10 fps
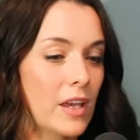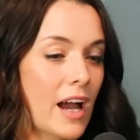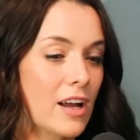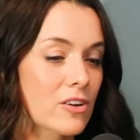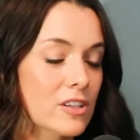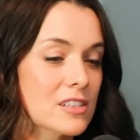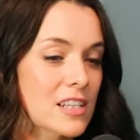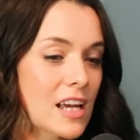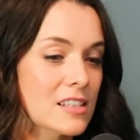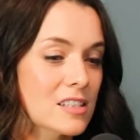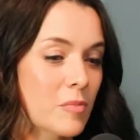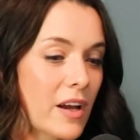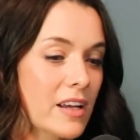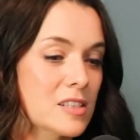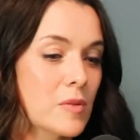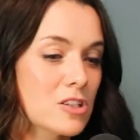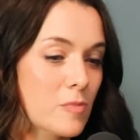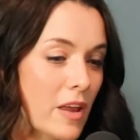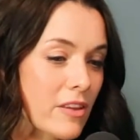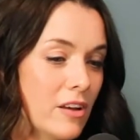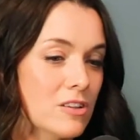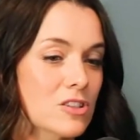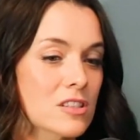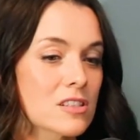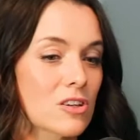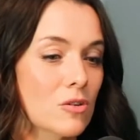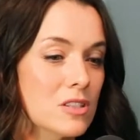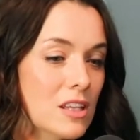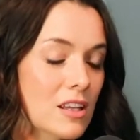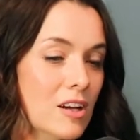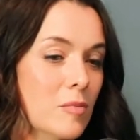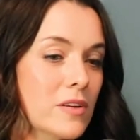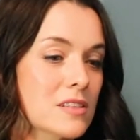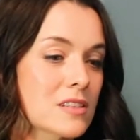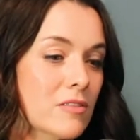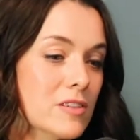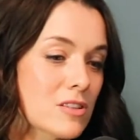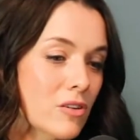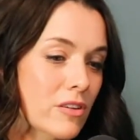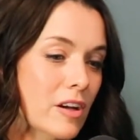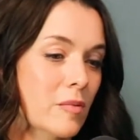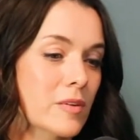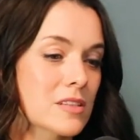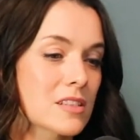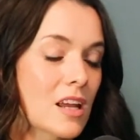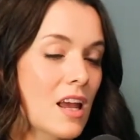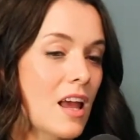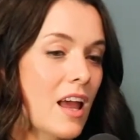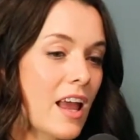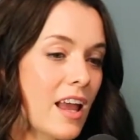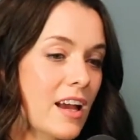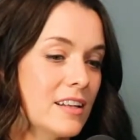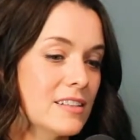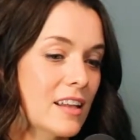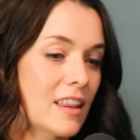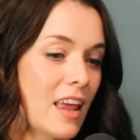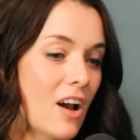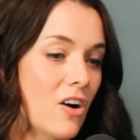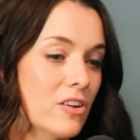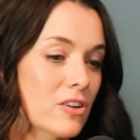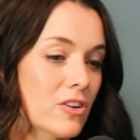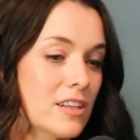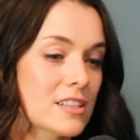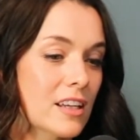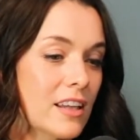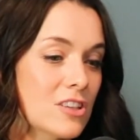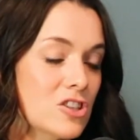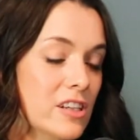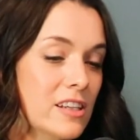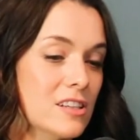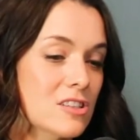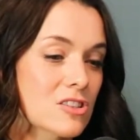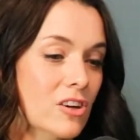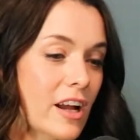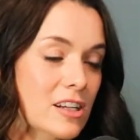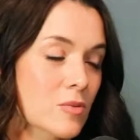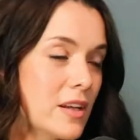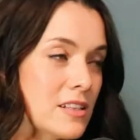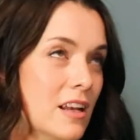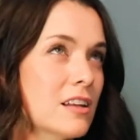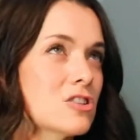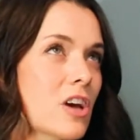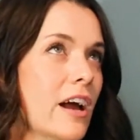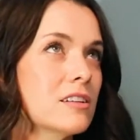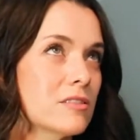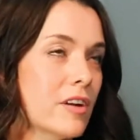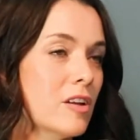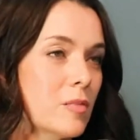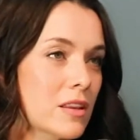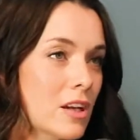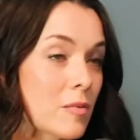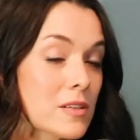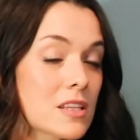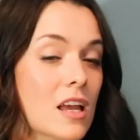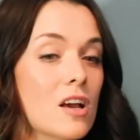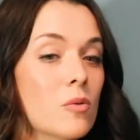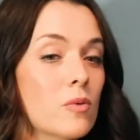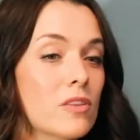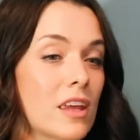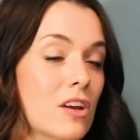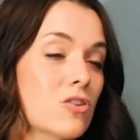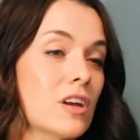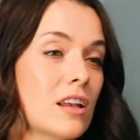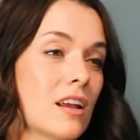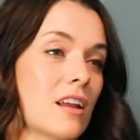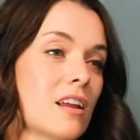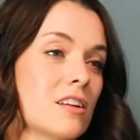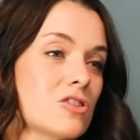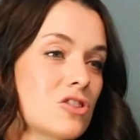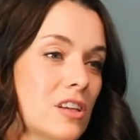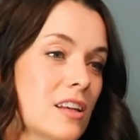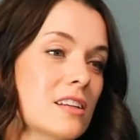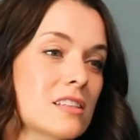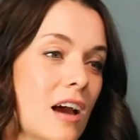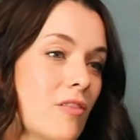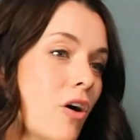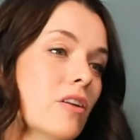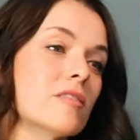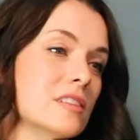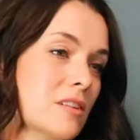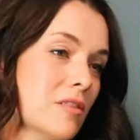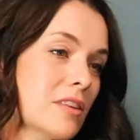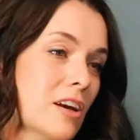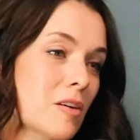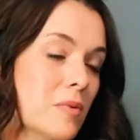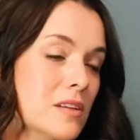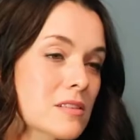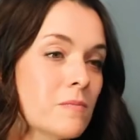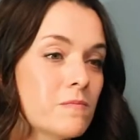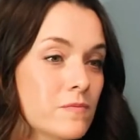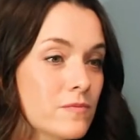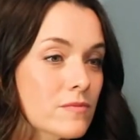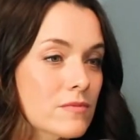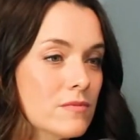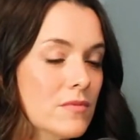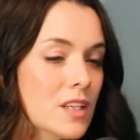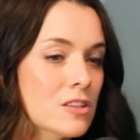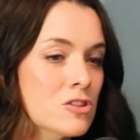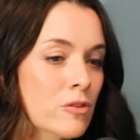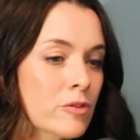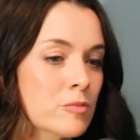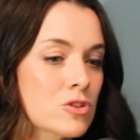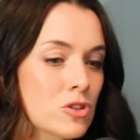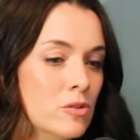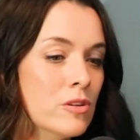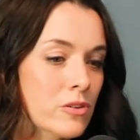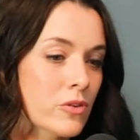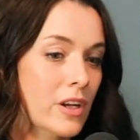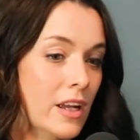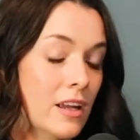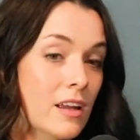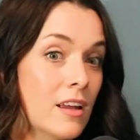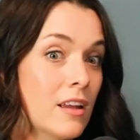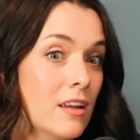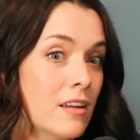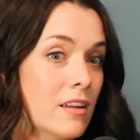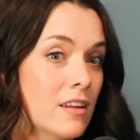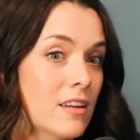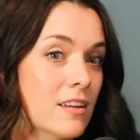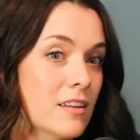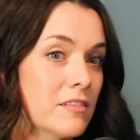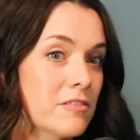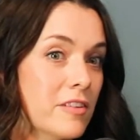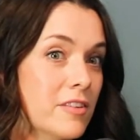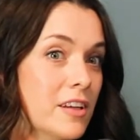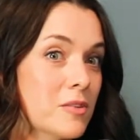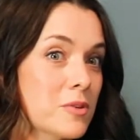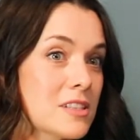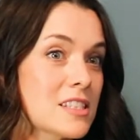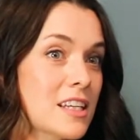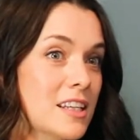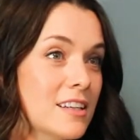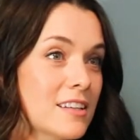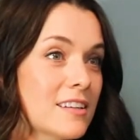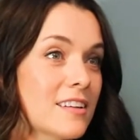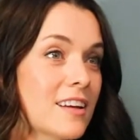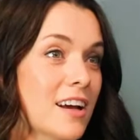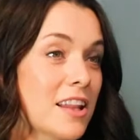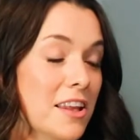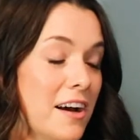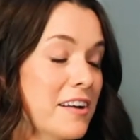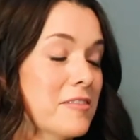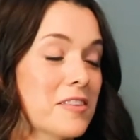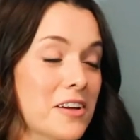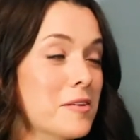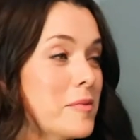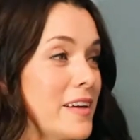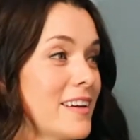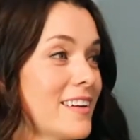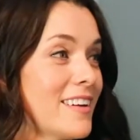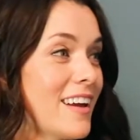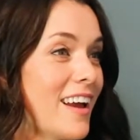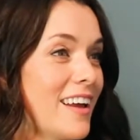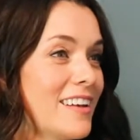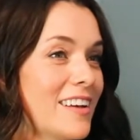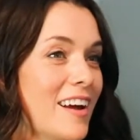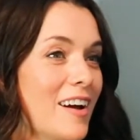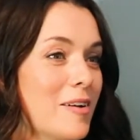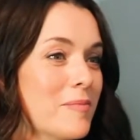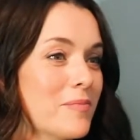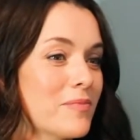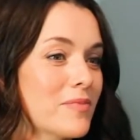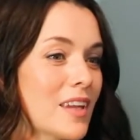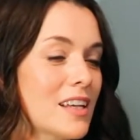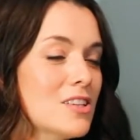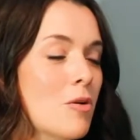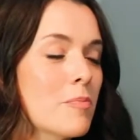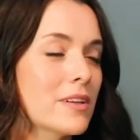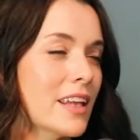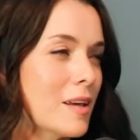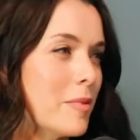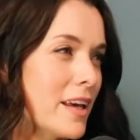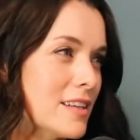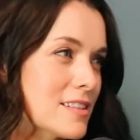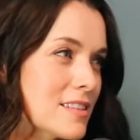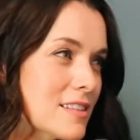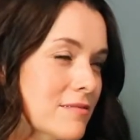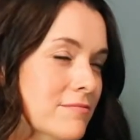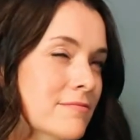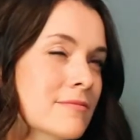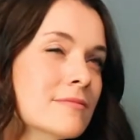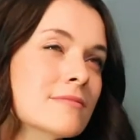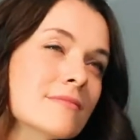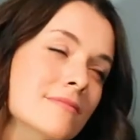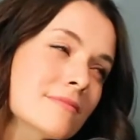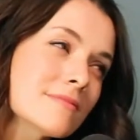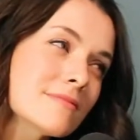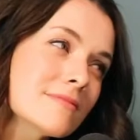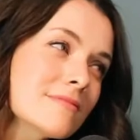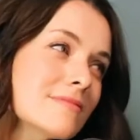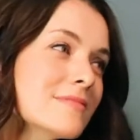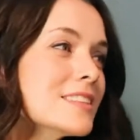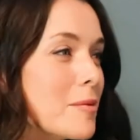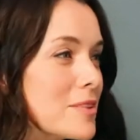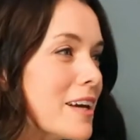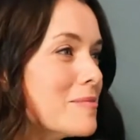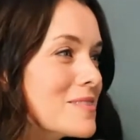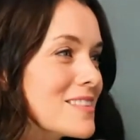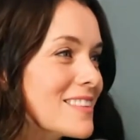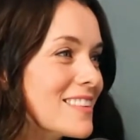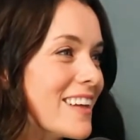We had her assessed by a speech pathologist, an OT therapist, a physical therapist, and they all agreed that she needed to start X, Y, and a child development therapist. They agreed she needed to have all of these different therapies. So from 2 to 3, Vivian was in a lot of therapy. And it's all play-based sometimes.